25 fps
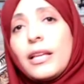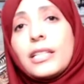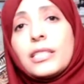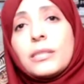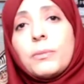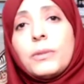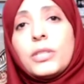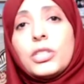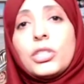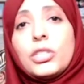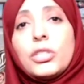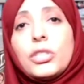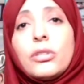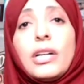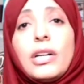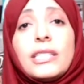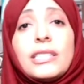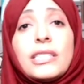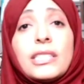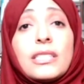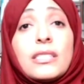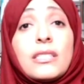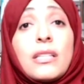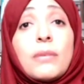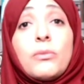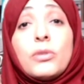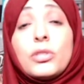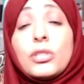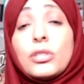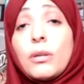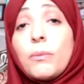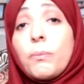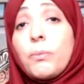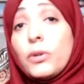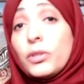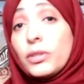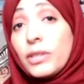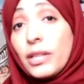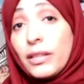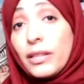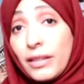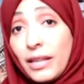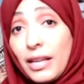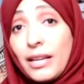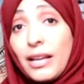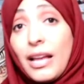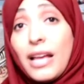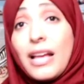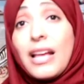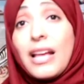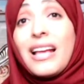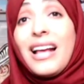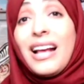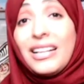Expression rights is the most important thing.